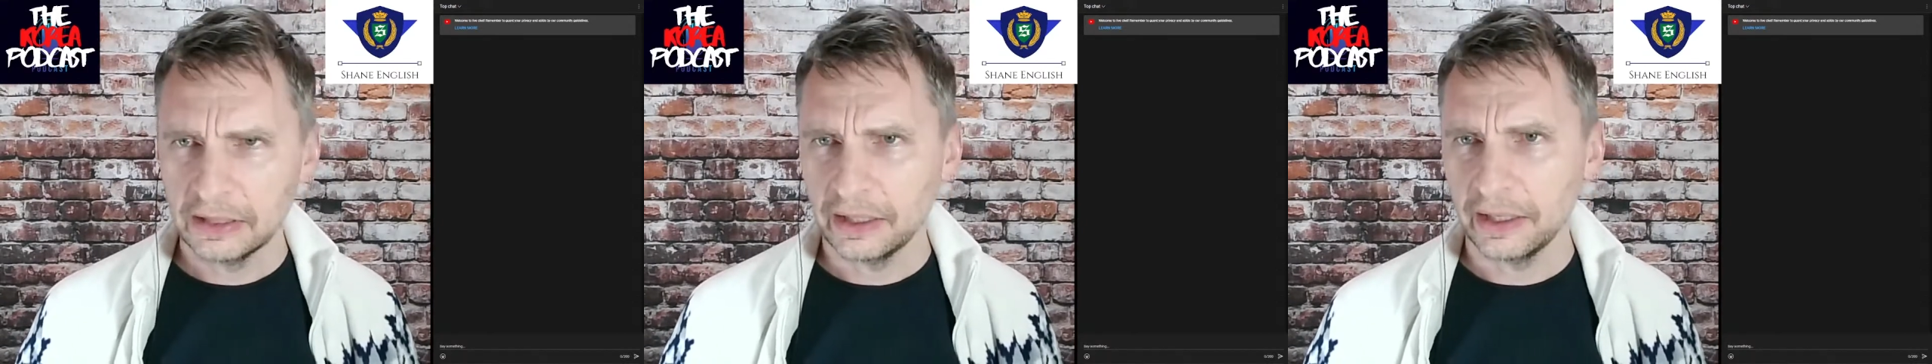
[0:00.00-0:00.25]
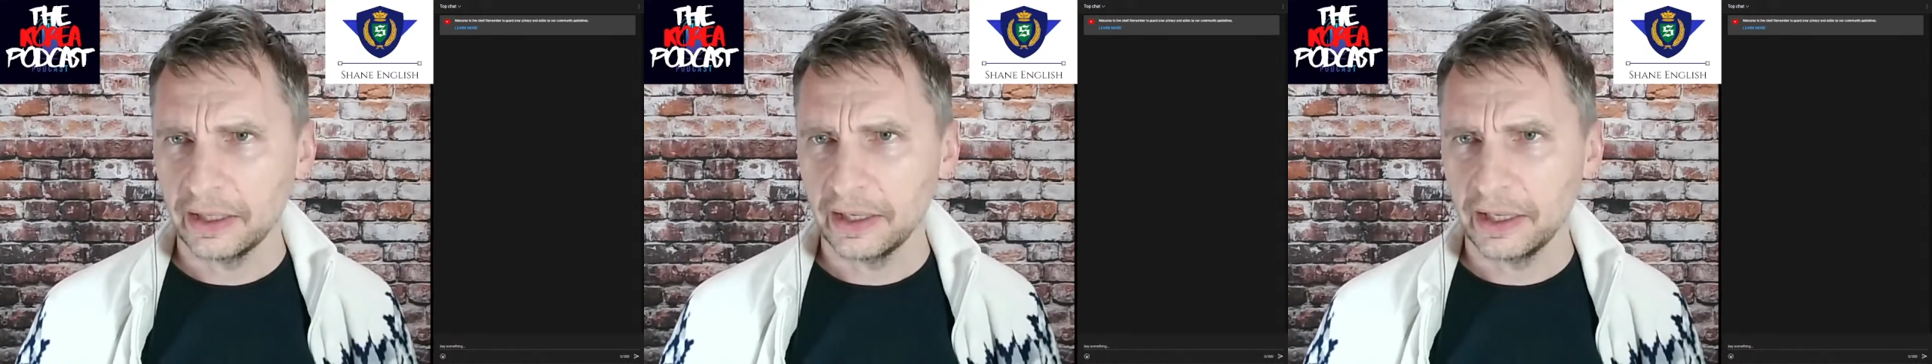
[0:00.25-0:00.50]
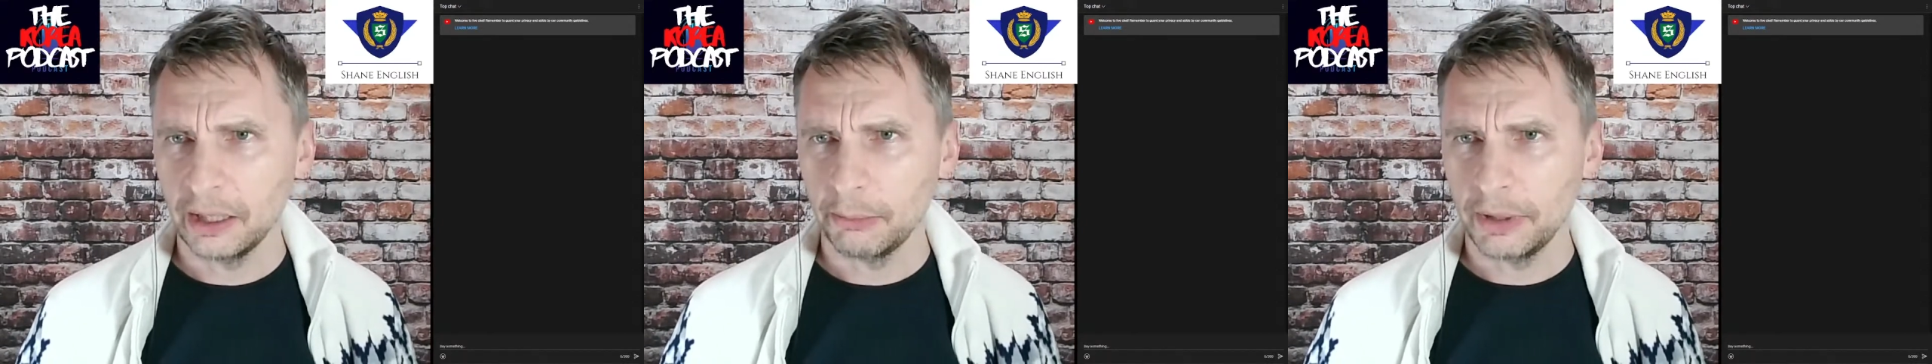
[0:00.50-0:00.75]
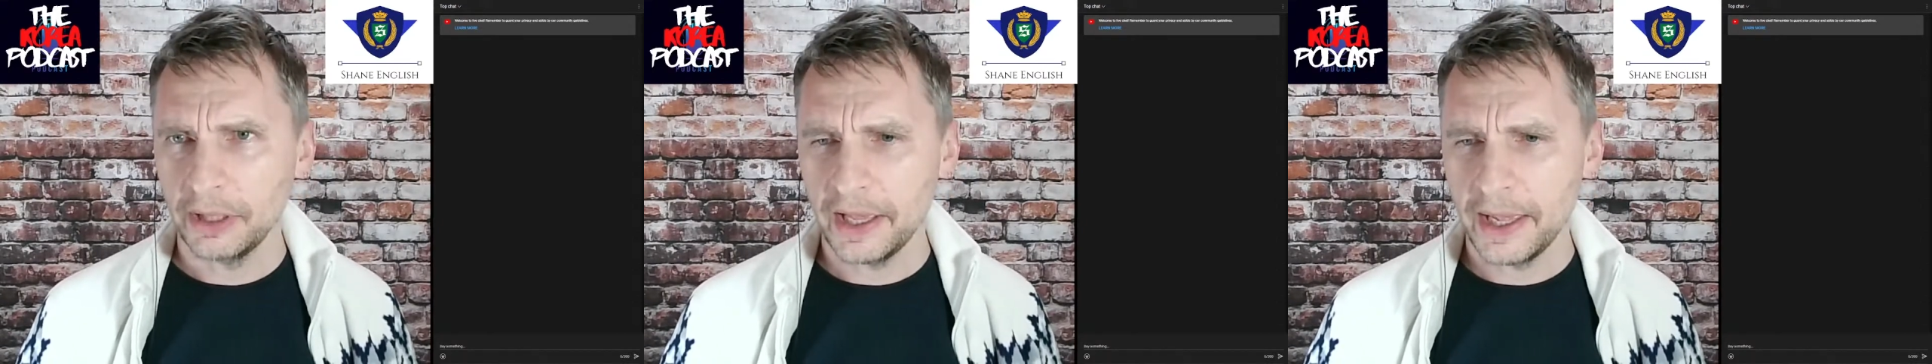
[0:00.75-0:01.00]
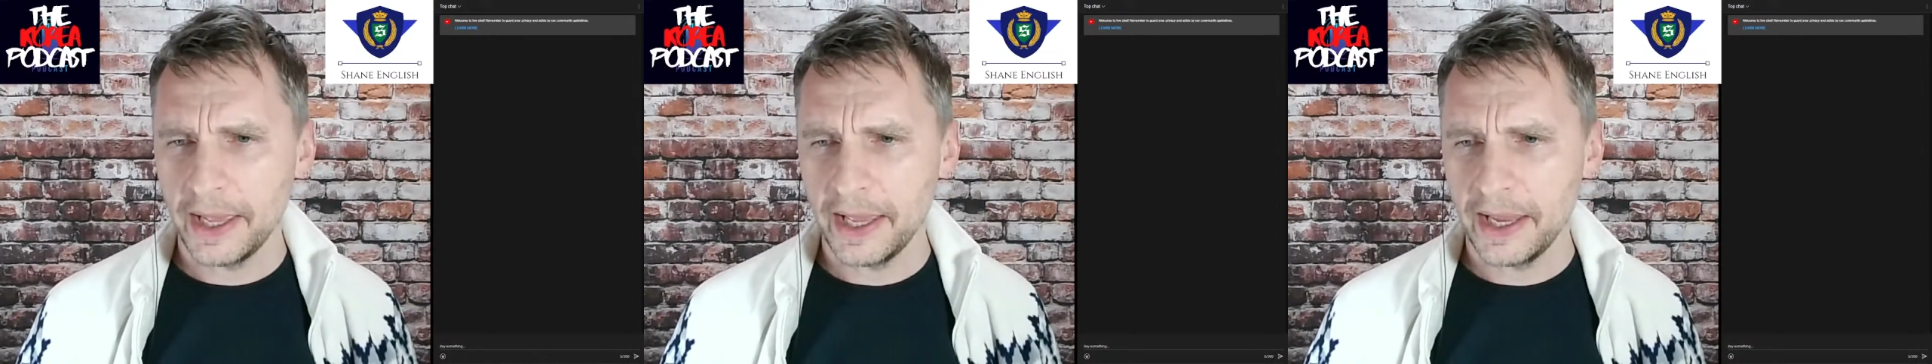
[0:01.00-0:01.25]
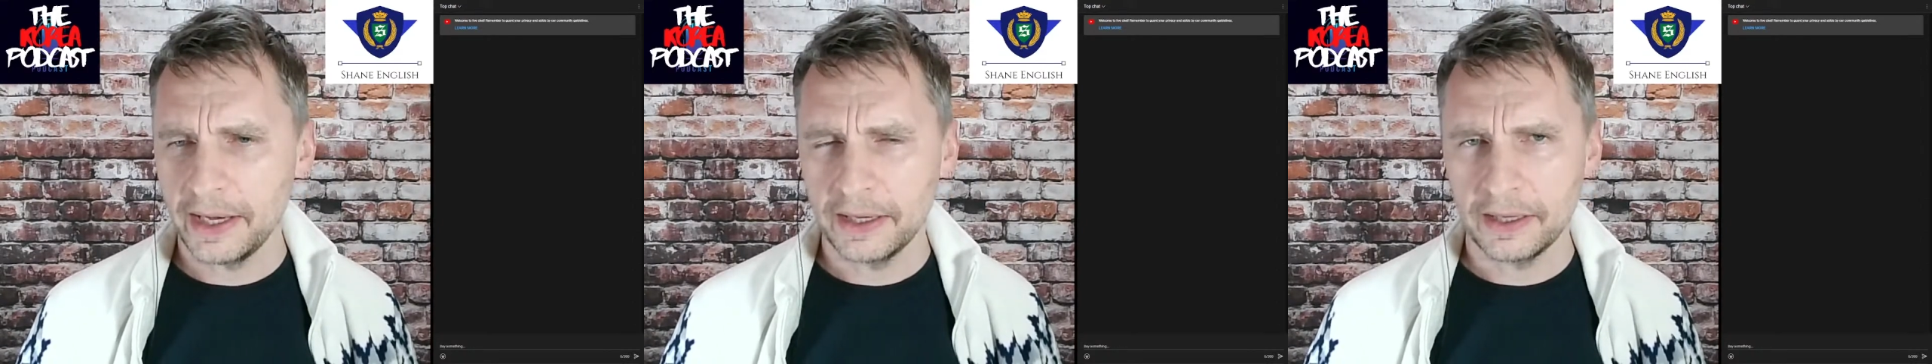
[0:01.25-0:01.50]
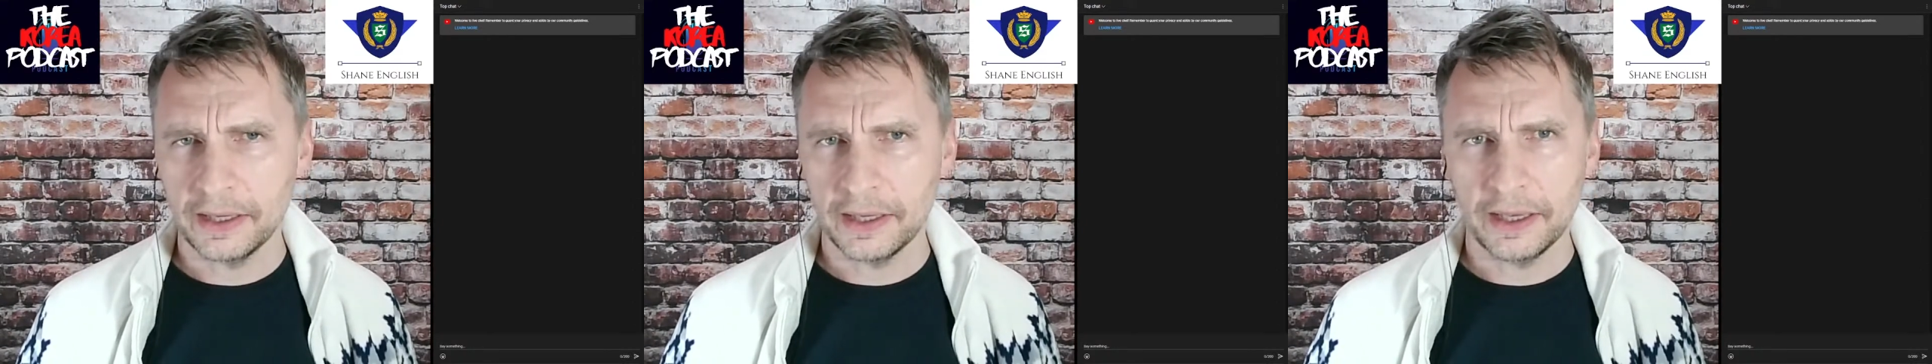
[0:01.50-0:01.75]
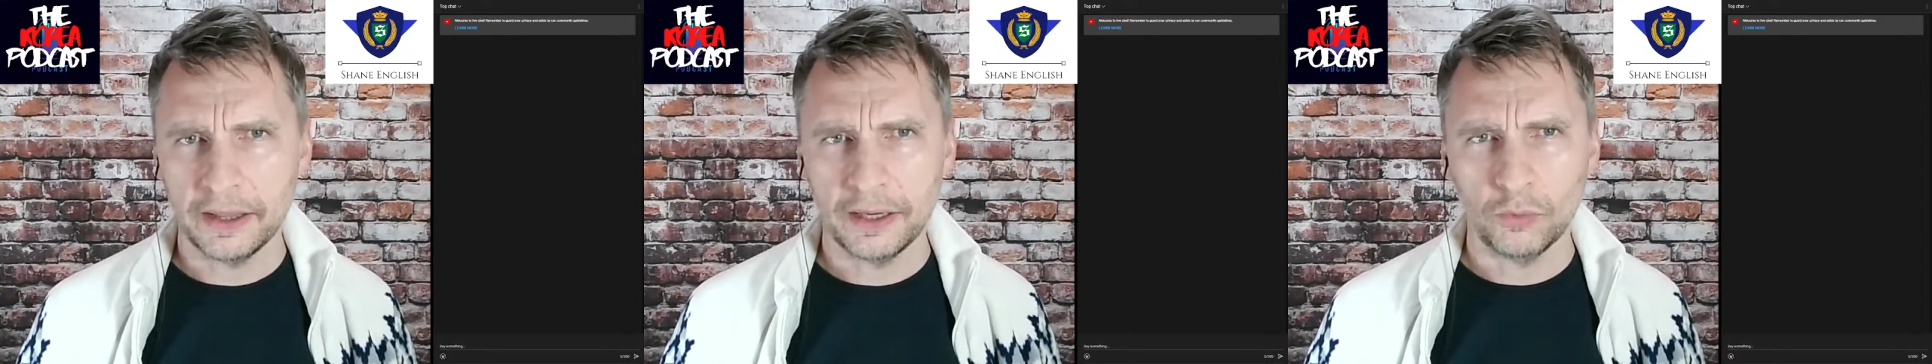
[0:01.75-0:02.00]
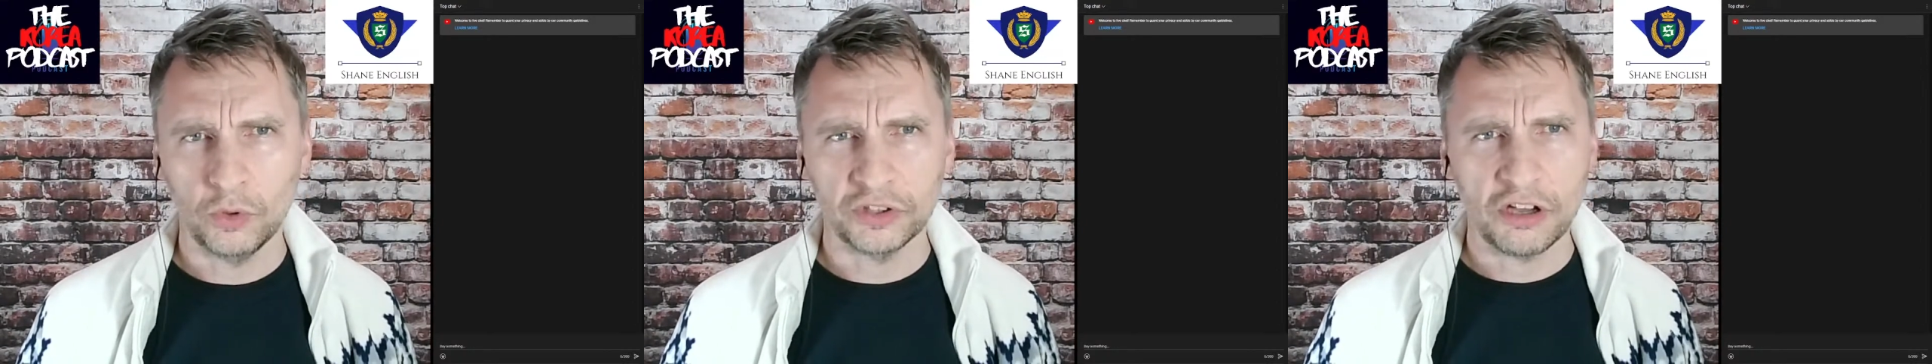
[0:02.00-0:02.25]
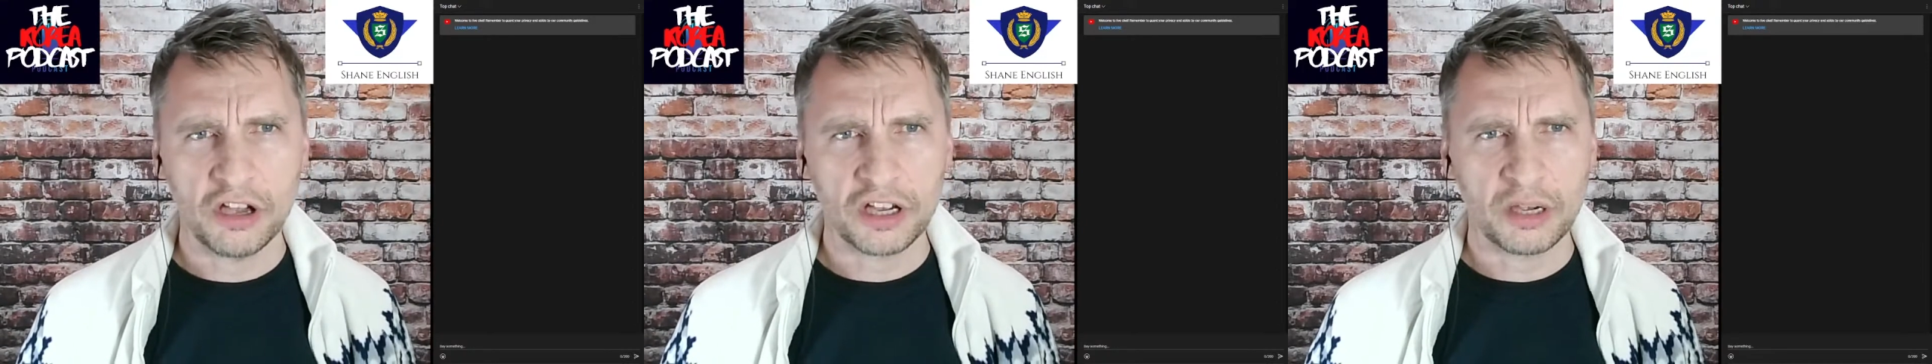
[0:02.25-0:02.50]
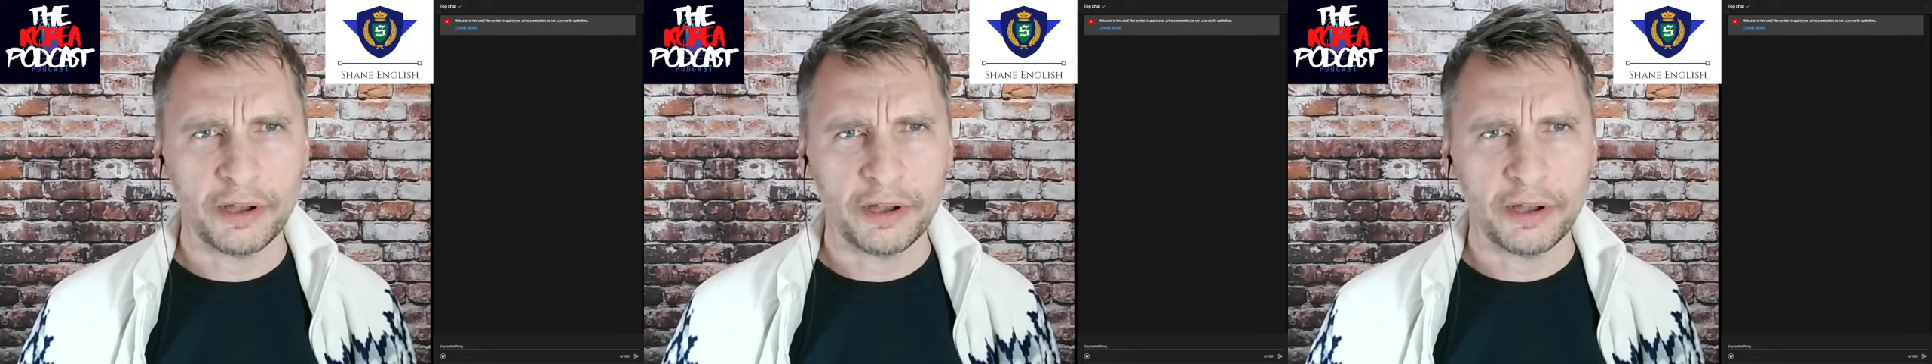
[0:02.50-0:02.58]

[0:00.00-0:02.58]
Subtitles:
And then we'll talk